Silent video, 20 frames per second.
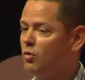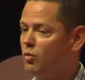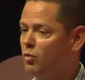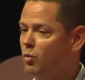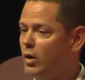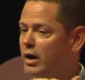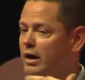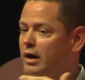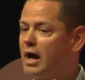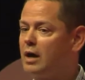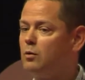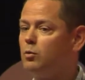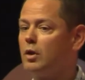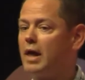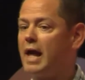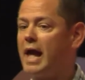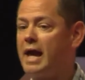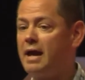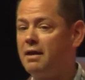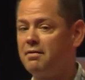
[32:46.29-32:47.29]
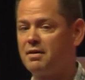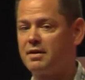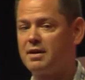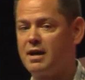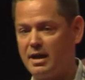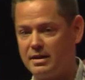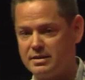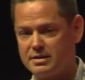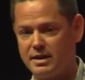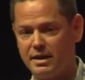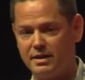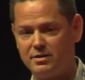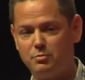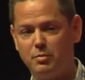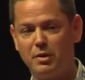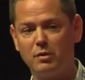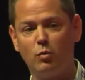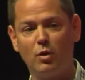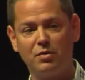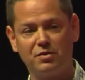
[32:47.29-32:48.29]
where I will hang the content,
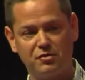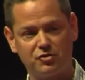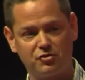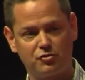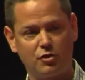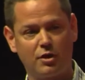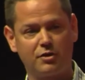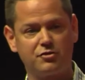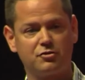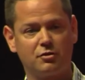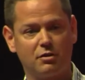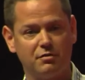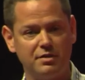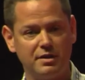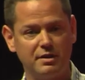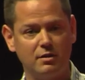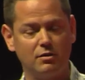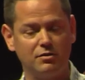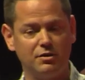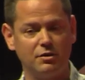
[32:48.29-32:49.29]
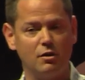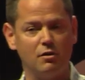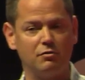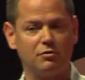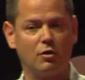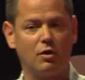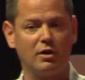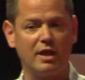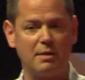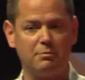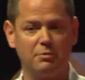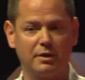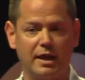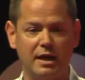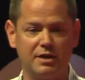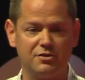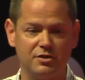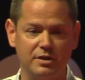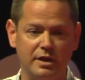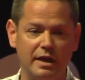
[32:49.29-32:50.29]
but what the structure of the overall
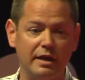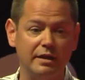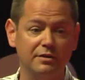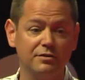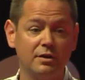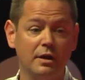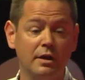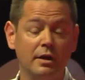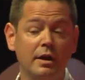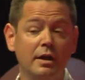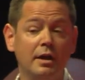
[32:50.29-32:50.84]
application is.